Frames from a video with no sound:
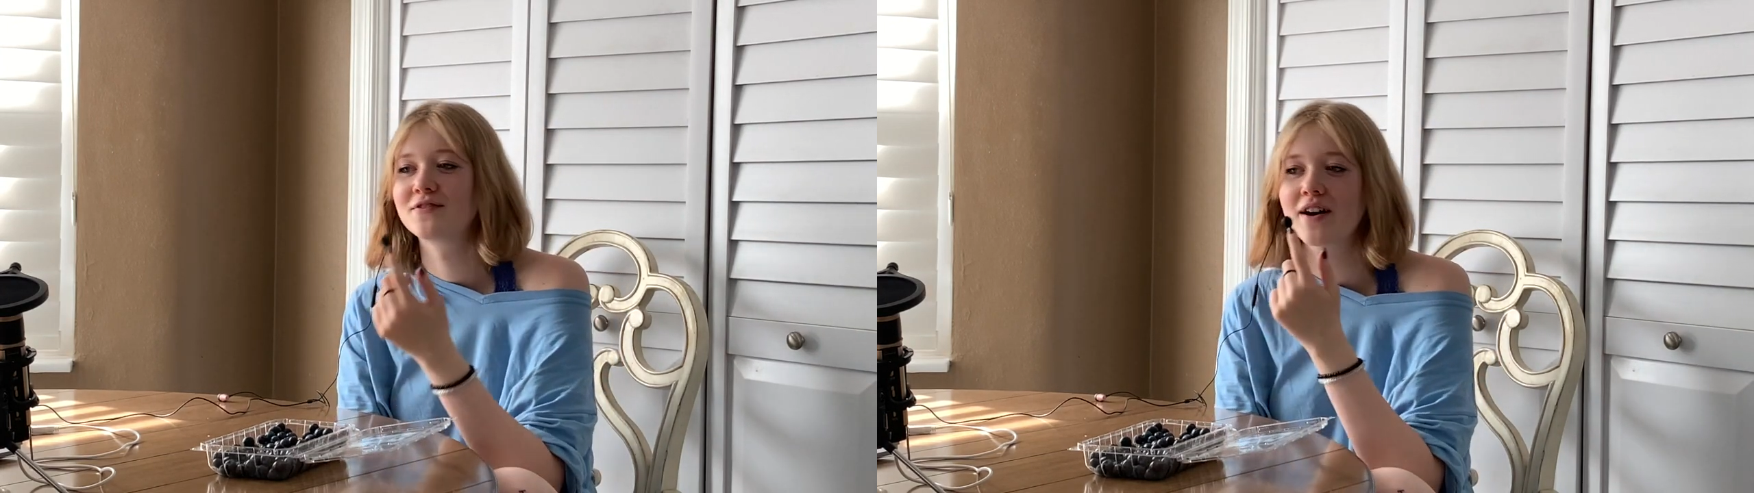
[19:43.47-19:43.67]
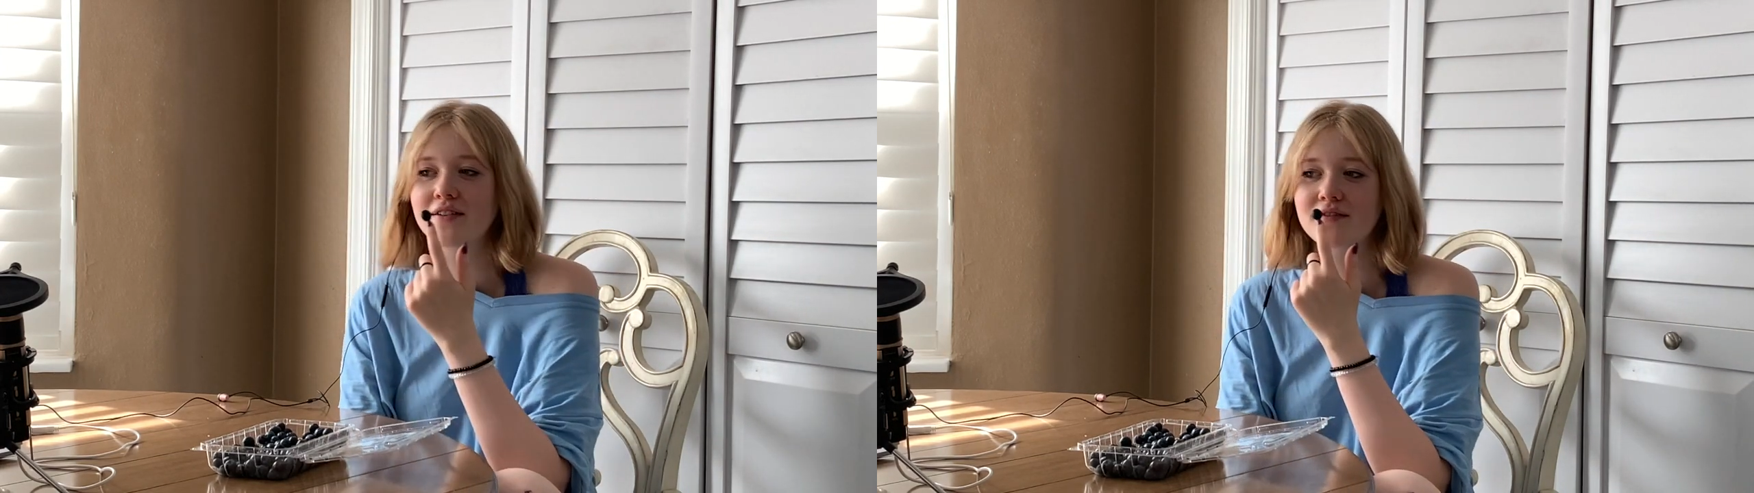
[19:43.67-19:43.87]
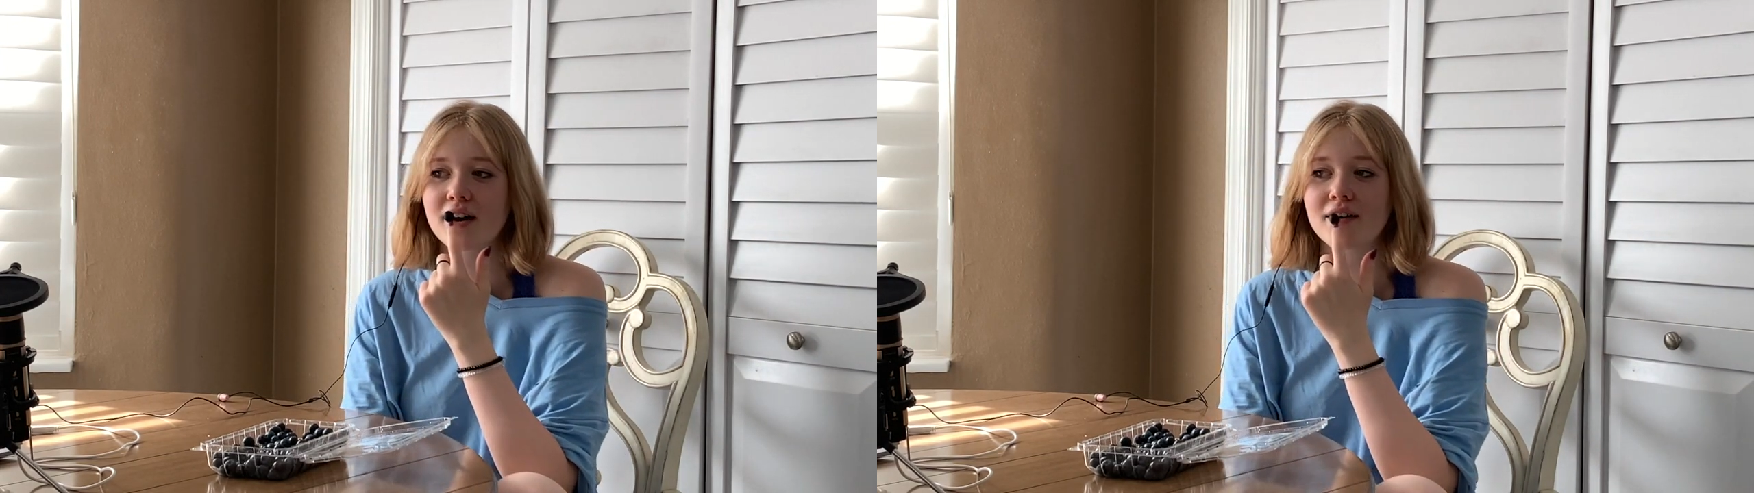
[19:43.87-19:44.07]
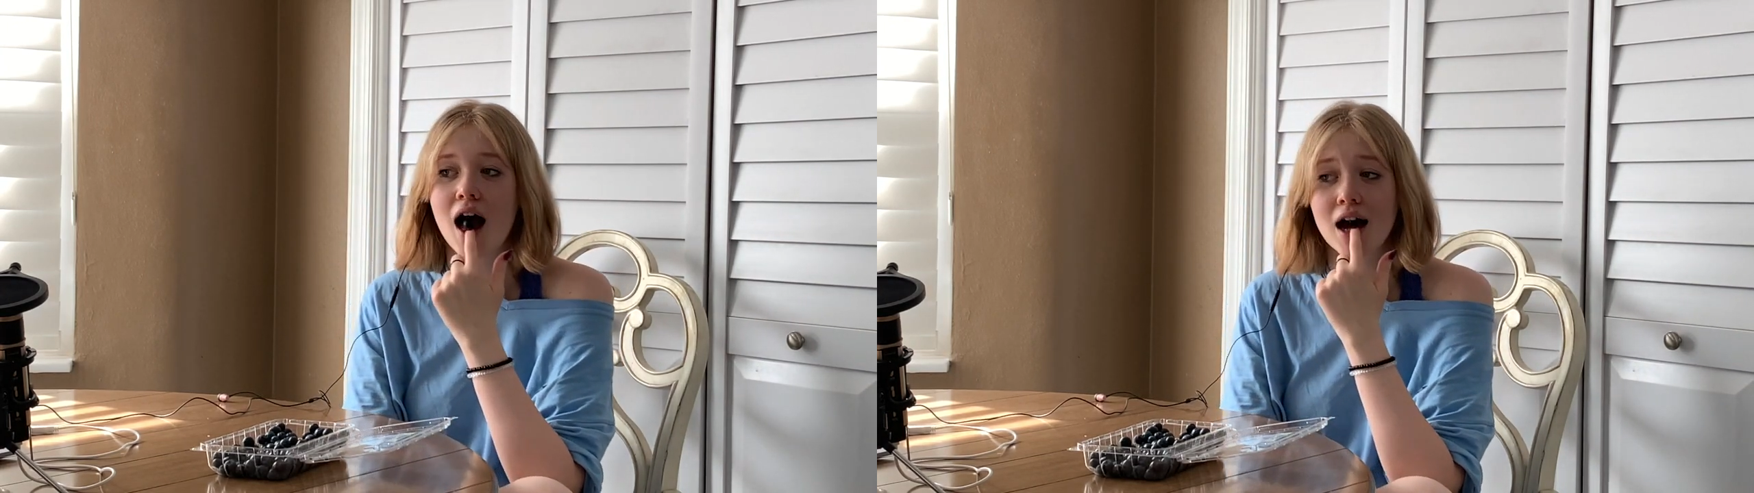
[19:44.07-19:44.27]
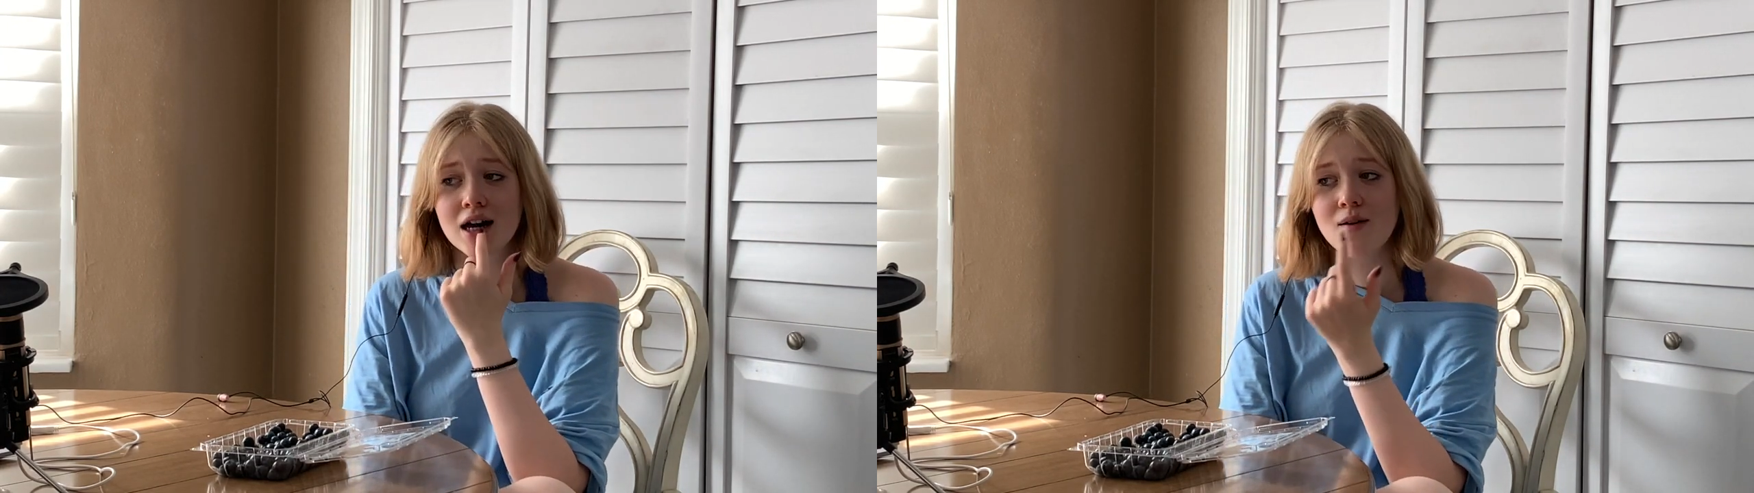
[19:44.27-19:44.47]
5 out of 5.
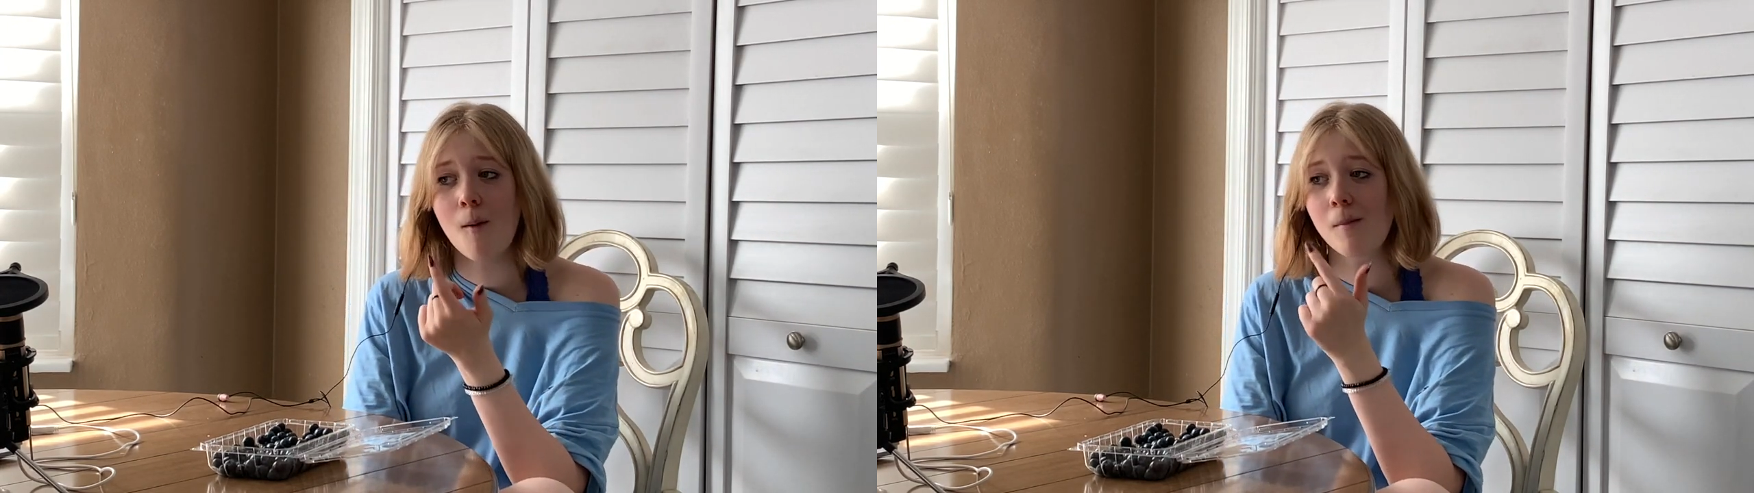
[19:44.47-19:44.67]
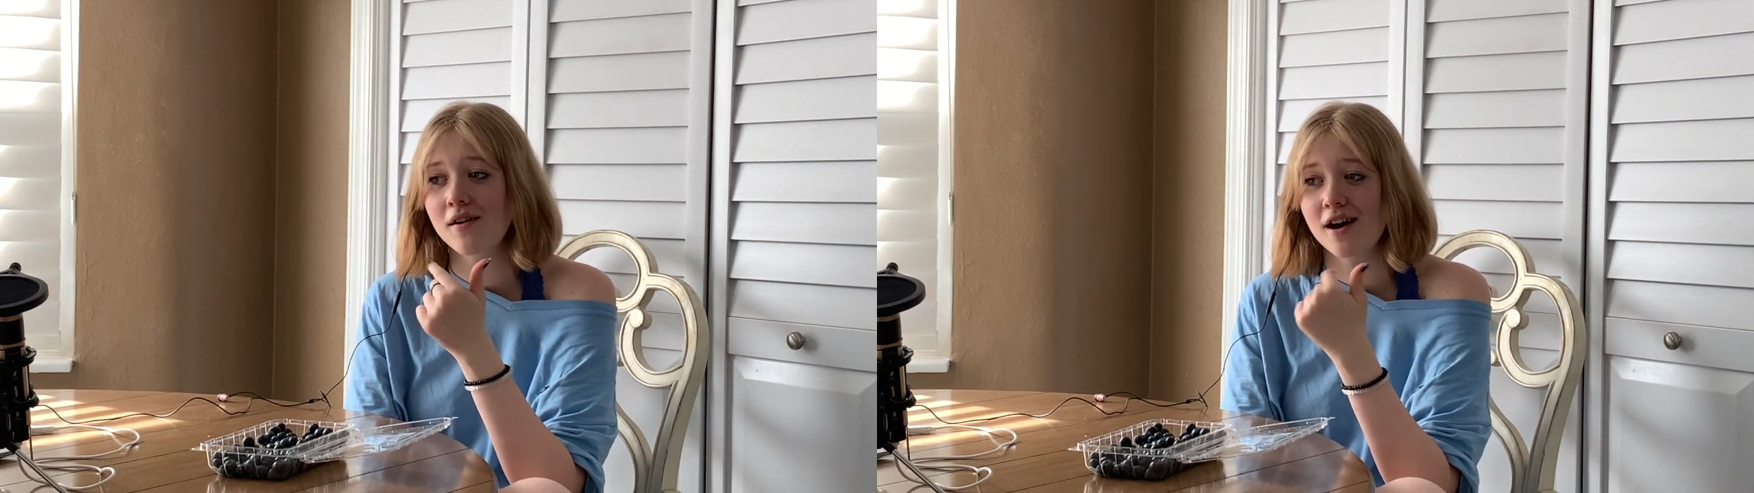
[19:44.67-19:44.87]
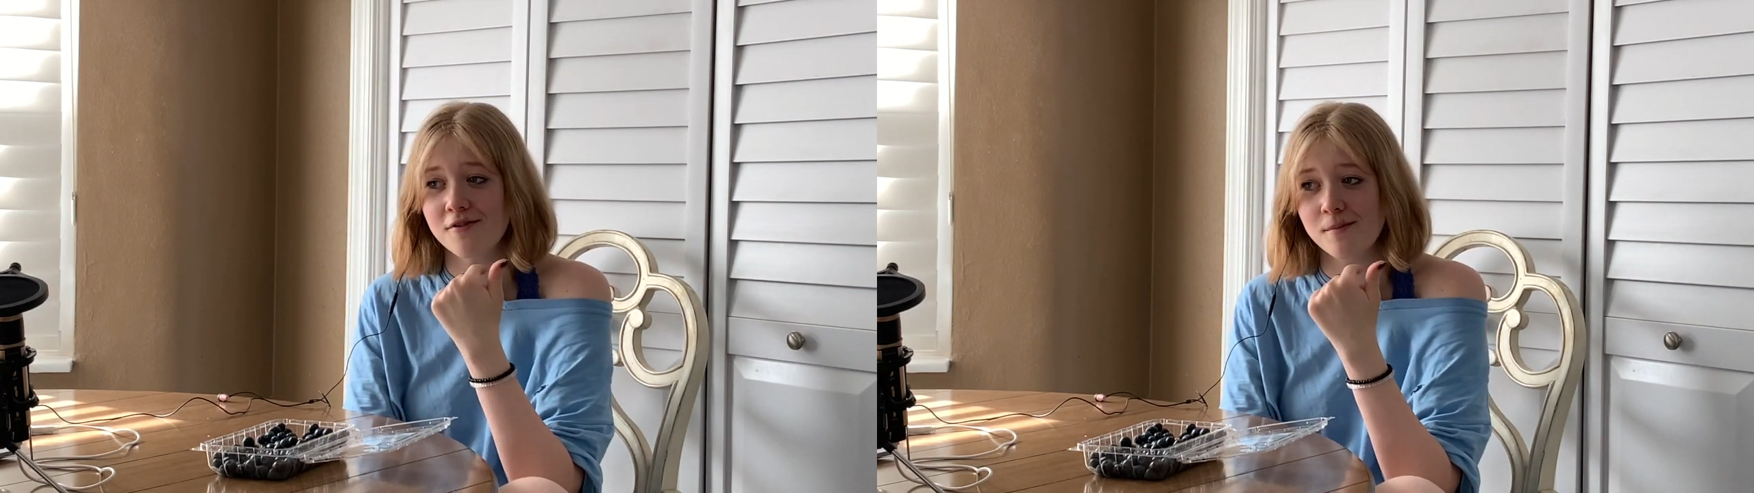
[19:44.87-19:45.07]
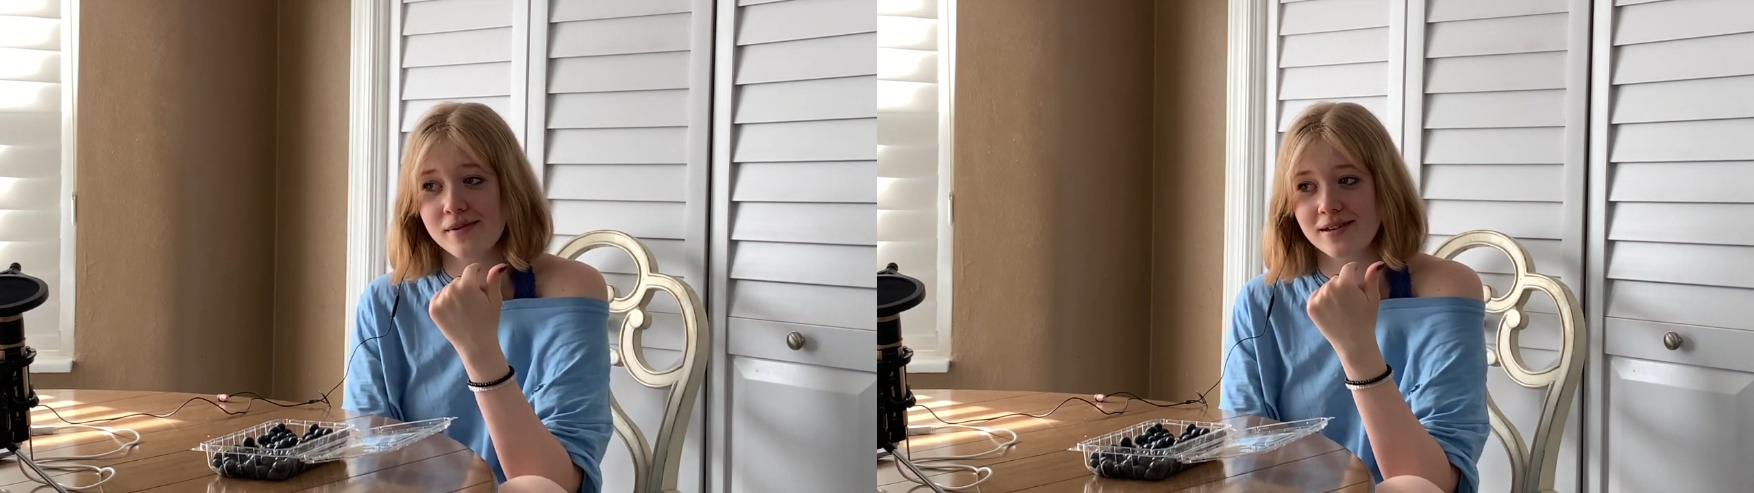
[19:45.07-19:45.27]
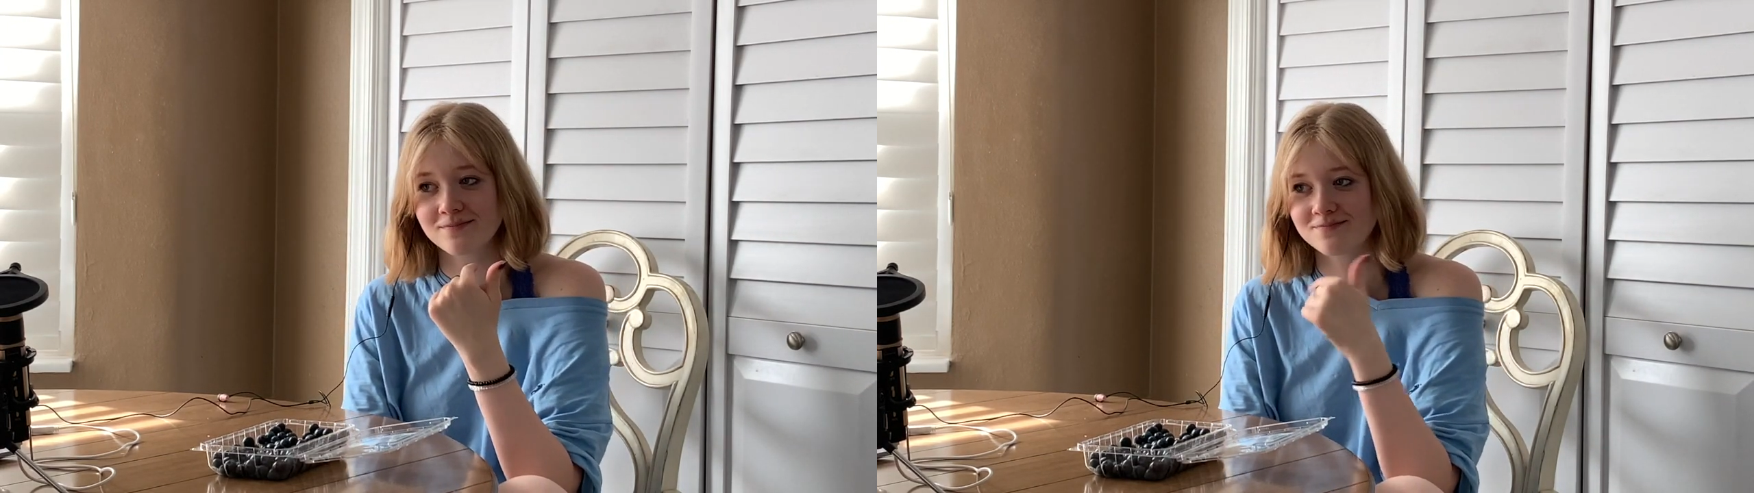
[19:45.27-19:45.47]
But not from
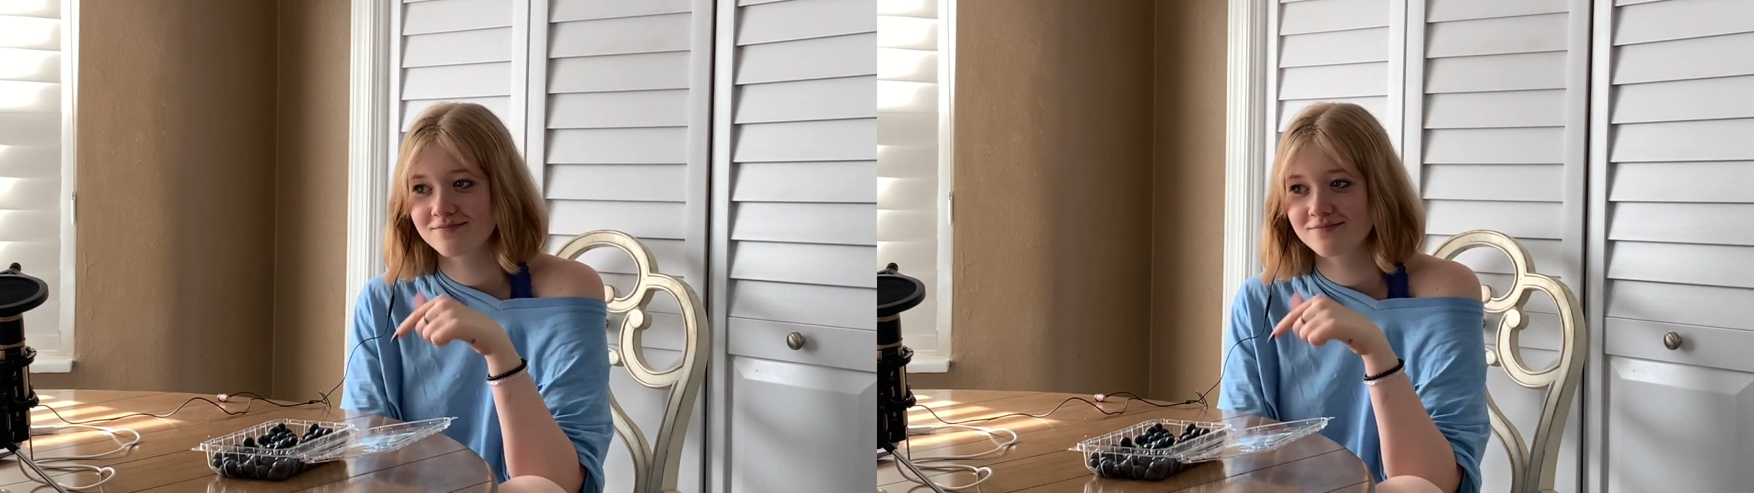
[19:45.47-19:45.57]
me.